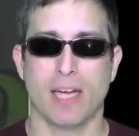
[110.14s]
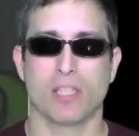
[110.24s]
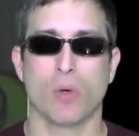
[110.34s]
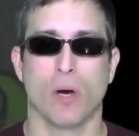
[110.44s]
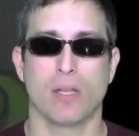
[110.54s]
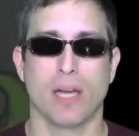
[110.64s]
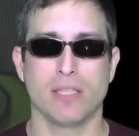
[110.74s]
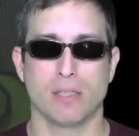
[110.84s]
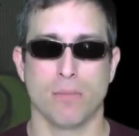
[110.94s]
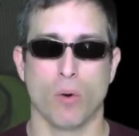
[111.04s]

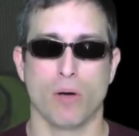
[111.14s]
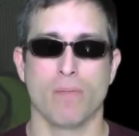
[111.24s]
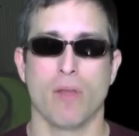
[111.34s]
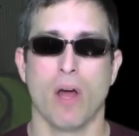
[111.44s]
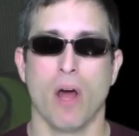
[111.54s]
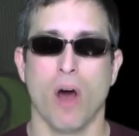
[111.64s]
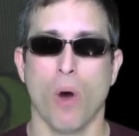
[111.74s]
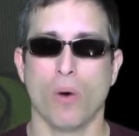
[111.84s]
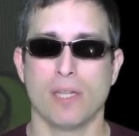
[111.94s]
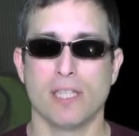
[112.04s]
SQLite support,
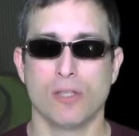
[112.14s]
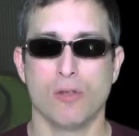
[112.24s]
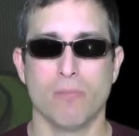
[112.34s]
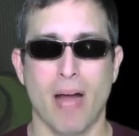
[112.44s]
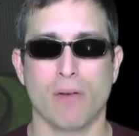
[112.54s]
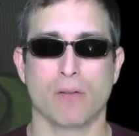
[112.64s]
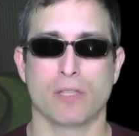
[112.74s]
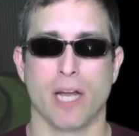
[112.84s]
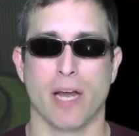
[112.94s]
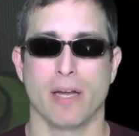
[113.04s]
OLE2 Macro
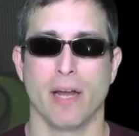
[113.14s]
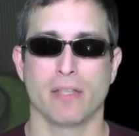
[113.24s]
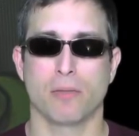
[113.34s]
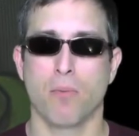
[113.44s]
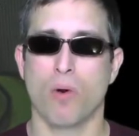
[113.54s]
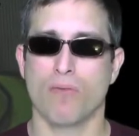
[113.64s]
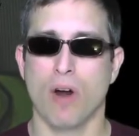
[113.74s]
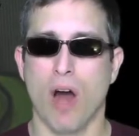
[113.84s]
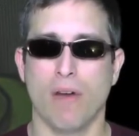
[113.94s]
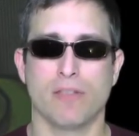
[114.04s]
Scan, and support
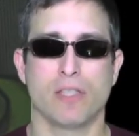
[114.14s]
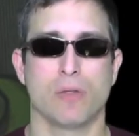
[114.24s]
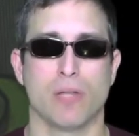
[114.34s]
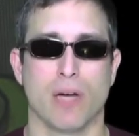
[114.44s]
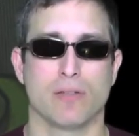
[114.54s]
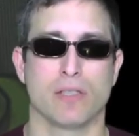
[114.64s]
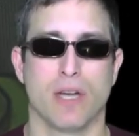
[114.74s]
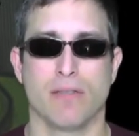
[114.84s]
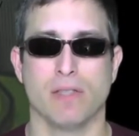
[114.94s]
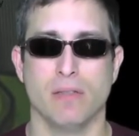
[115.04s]
for Office
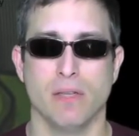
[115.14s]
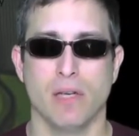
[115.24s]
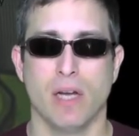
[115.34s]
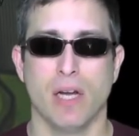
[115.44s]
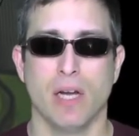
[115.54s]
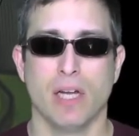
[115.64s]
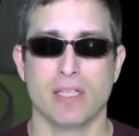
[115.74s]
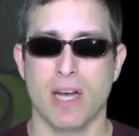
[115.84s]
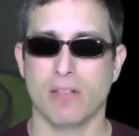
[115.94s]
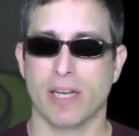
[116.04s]
2007.
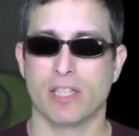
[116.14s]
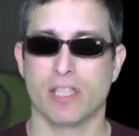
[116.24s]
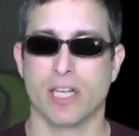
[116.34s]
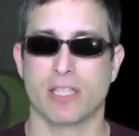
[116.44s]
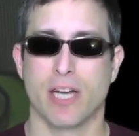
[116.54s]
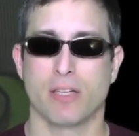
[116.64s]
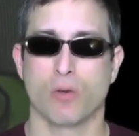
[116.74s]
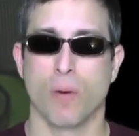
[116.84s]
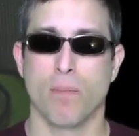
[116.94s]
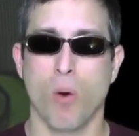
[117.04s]
Sounds like it's just getting
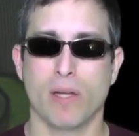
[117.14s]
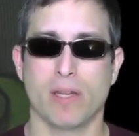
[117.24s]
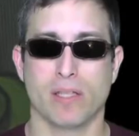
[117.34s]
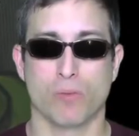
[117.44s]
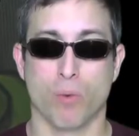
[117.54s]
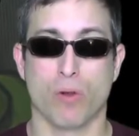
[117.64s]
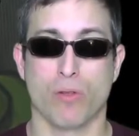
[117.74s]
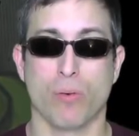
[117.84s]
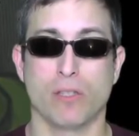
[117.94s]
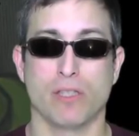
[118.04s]
to a point that's
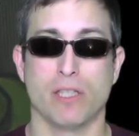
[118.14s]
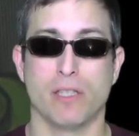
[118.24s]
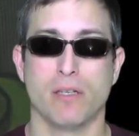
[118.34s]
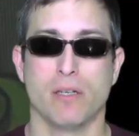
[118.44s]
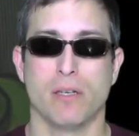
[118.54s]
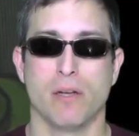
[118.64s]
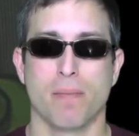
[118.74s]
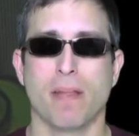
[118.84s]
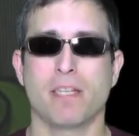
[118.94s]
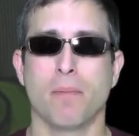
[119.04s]
worth a look-see.
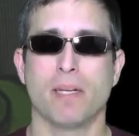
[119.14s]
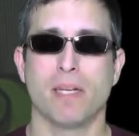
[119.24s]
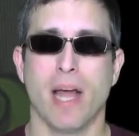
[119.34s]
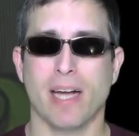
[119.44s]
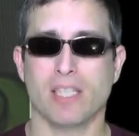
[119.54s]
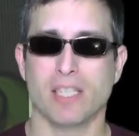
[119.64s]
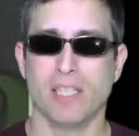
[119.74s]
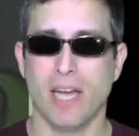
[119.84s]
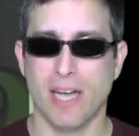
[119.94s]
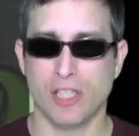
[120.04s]
It's up at
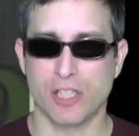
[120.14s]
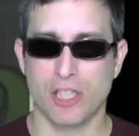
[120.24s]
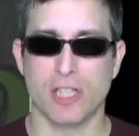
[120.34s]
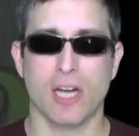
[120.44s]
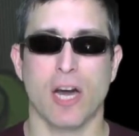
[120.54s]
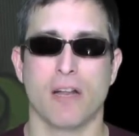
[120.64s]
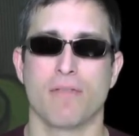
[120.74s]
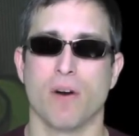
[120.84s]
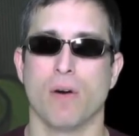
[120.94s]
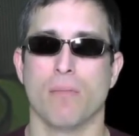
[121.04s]

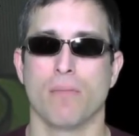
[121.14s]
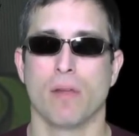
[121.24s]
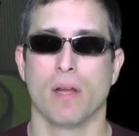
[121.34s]
xchg.info.